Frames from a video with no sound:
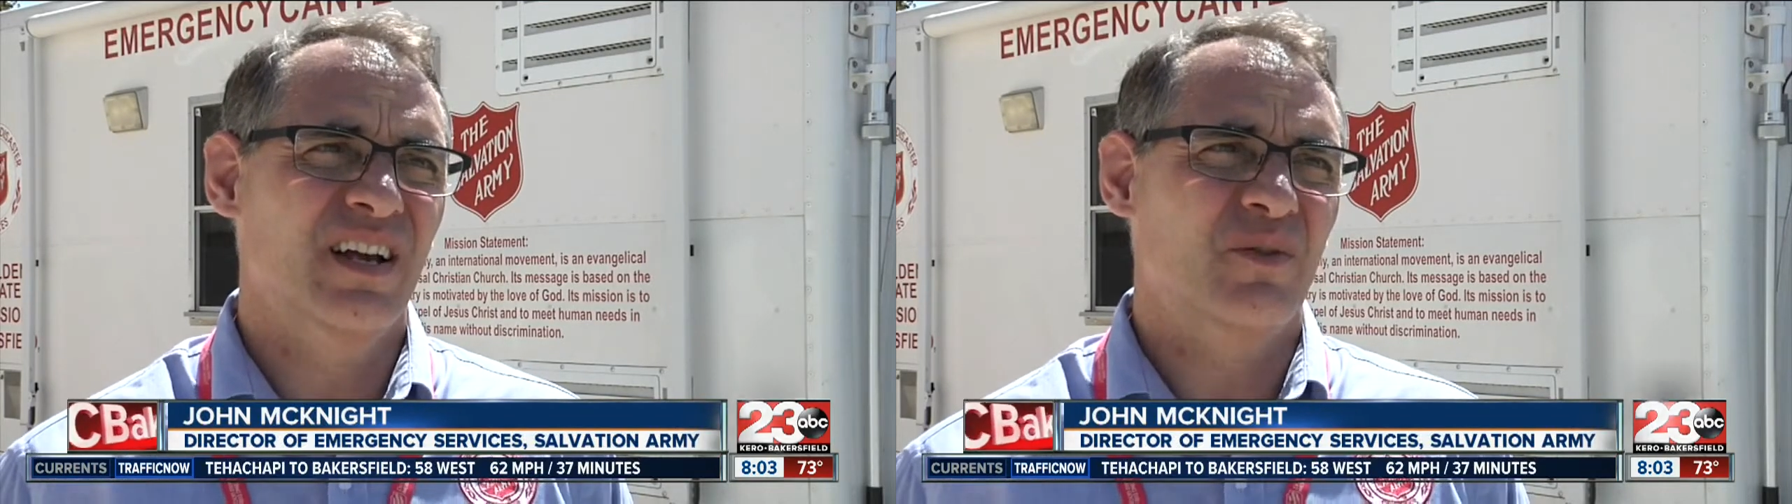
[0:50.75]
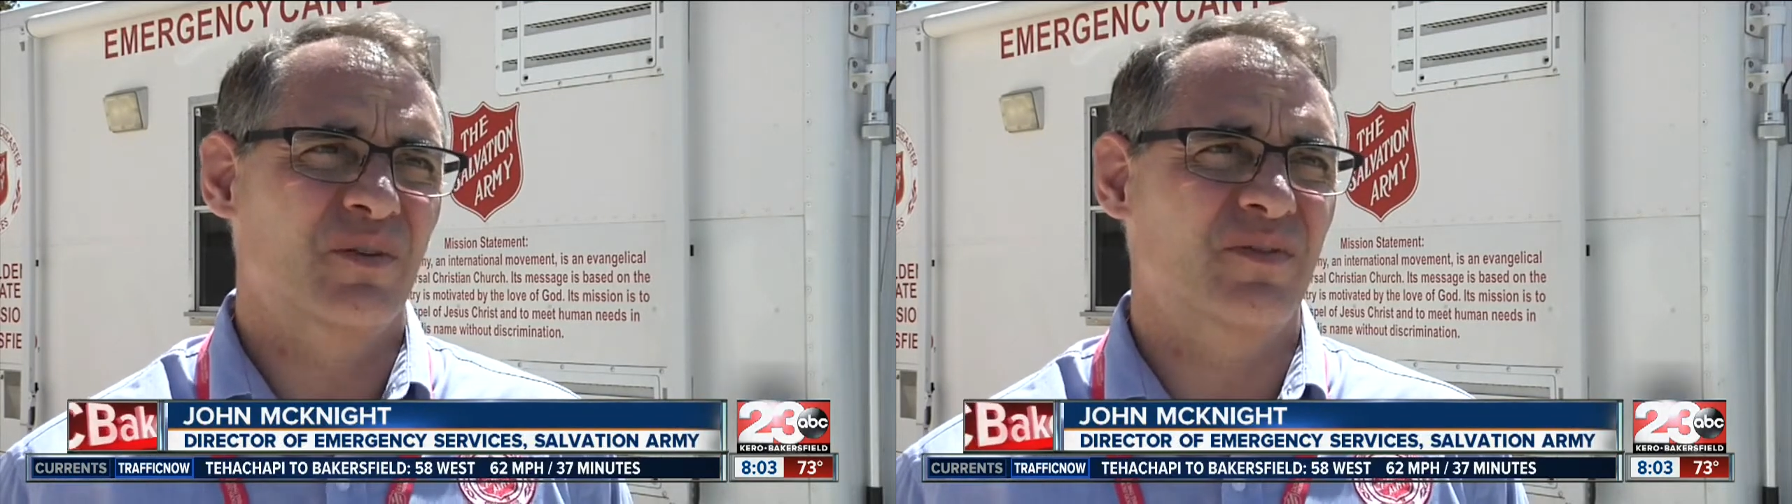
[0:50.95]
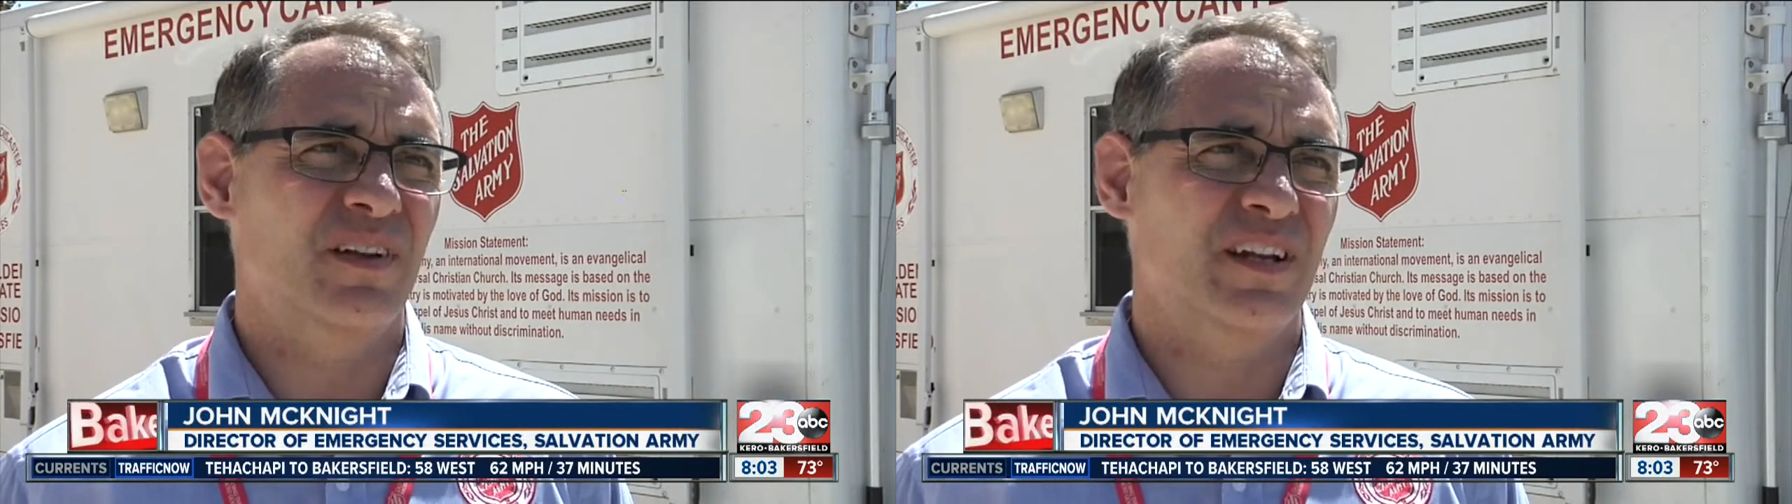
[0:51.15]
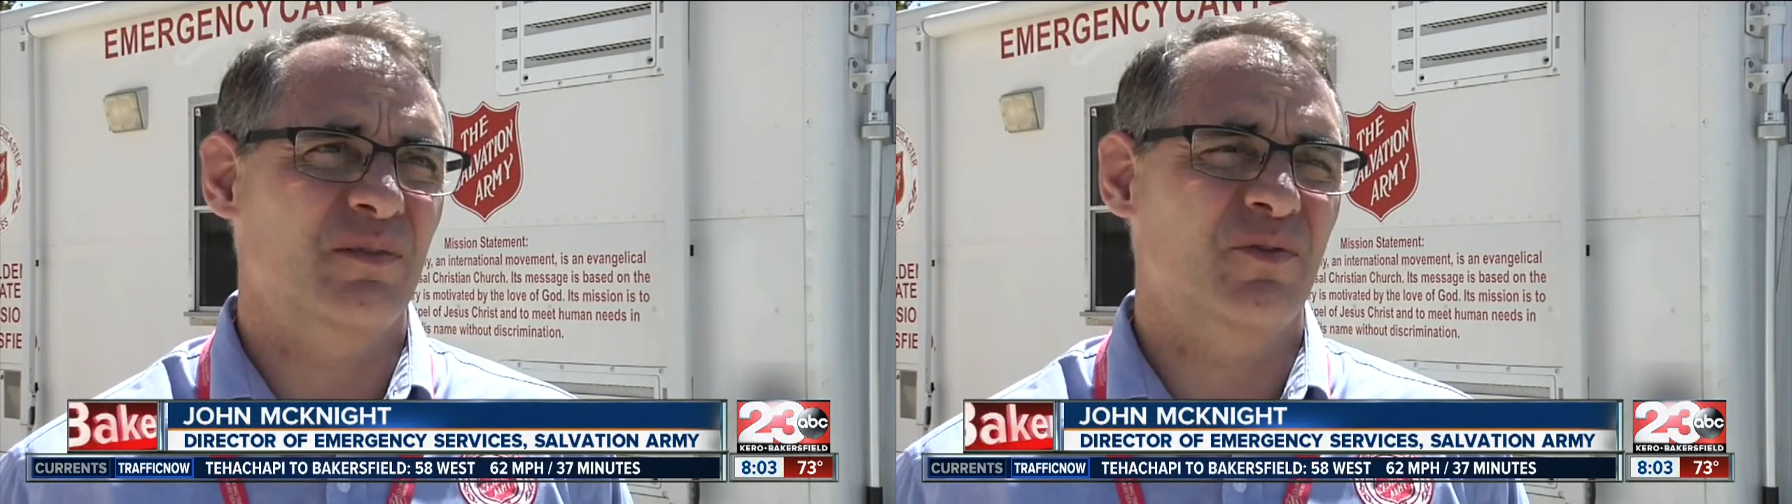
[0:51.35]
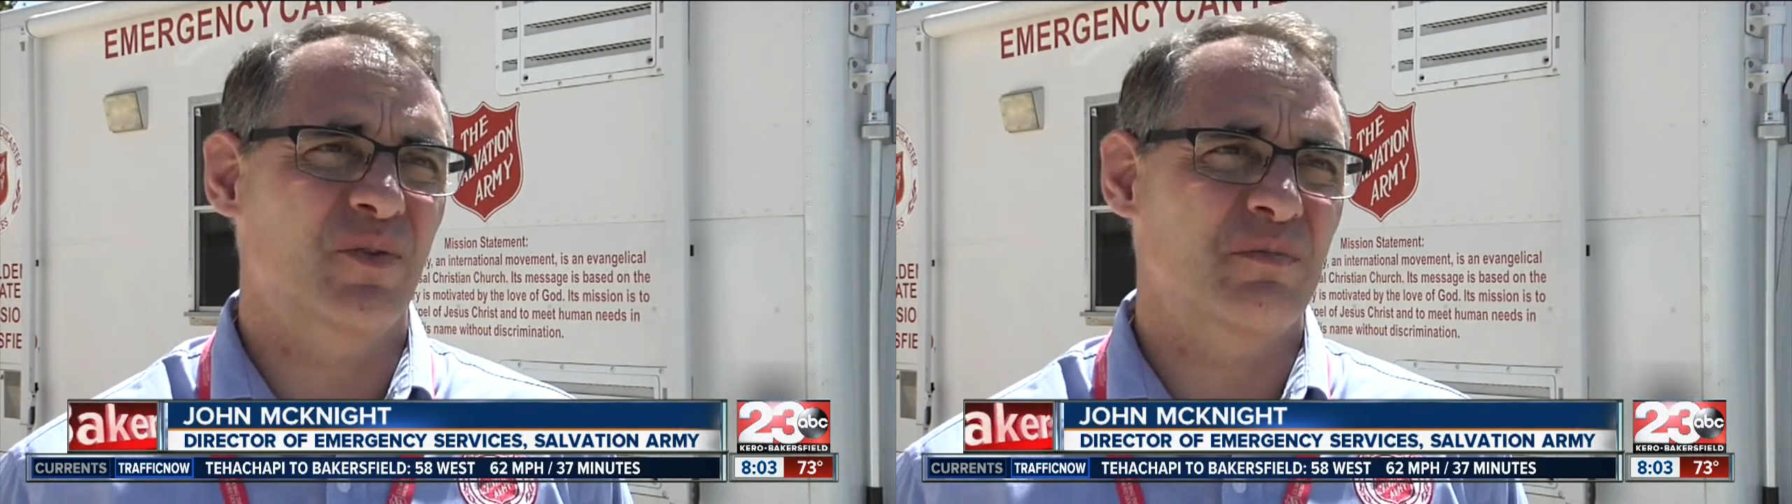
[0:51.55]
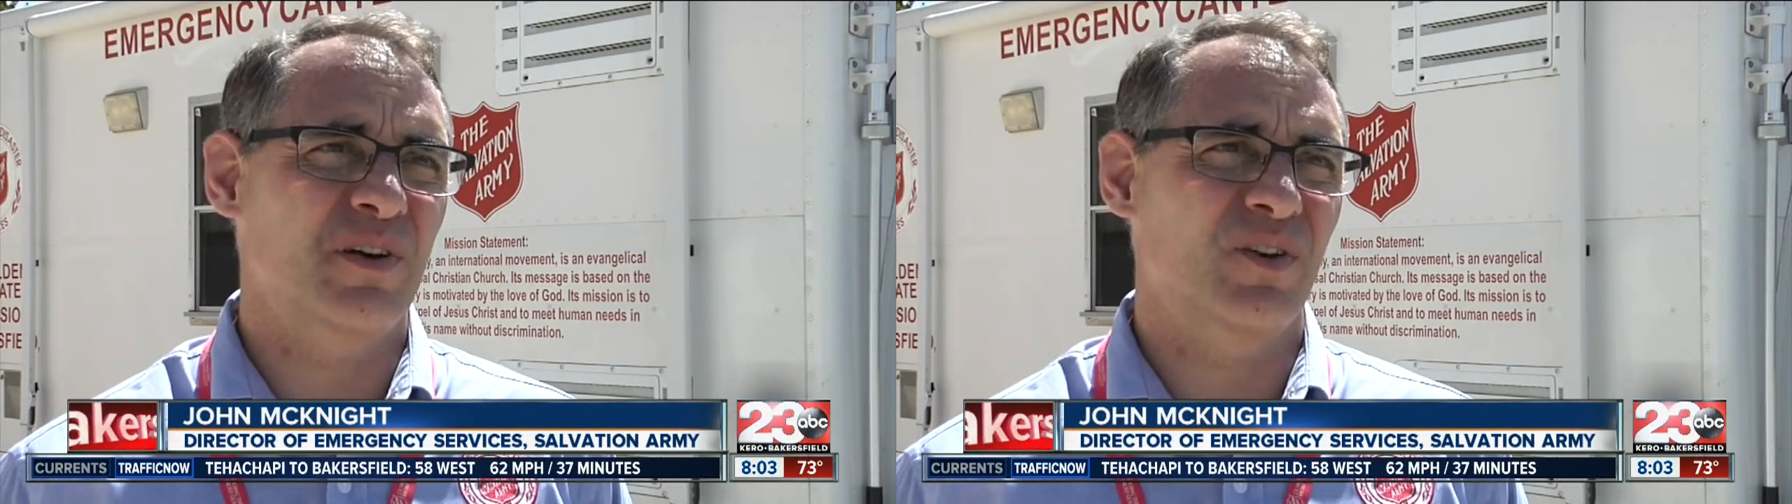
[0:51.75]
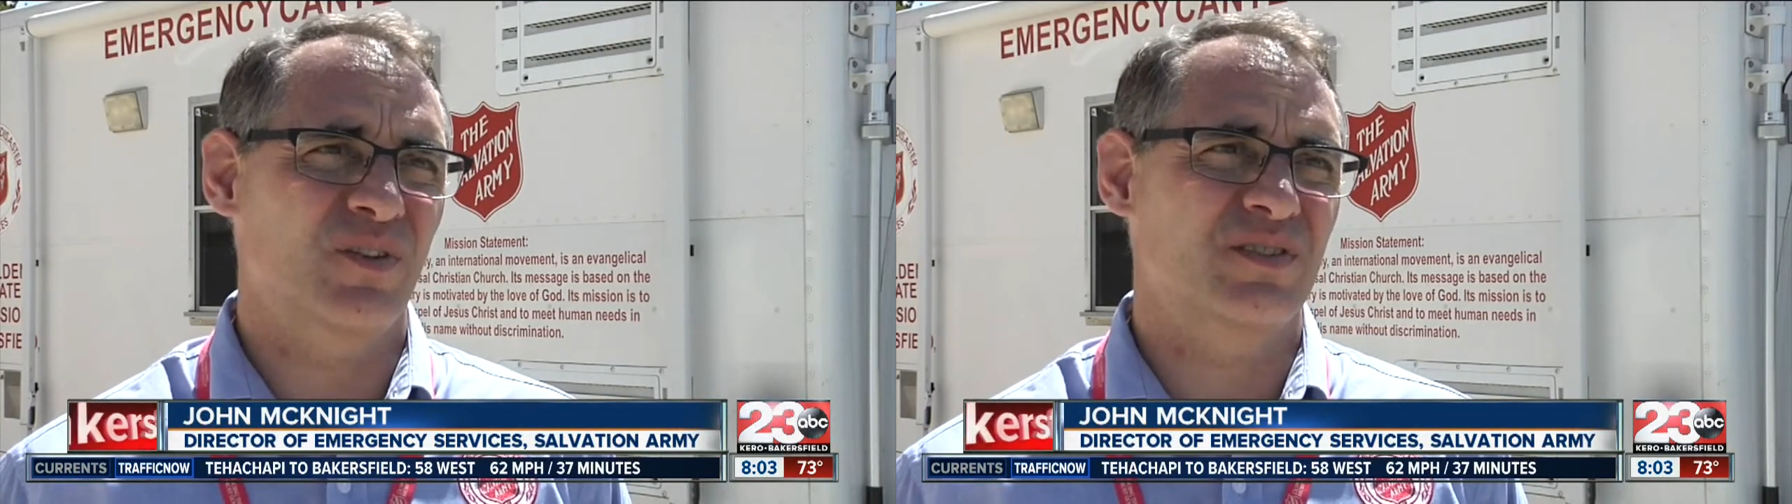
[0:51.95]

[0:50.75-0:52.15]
We're feeding them three meals a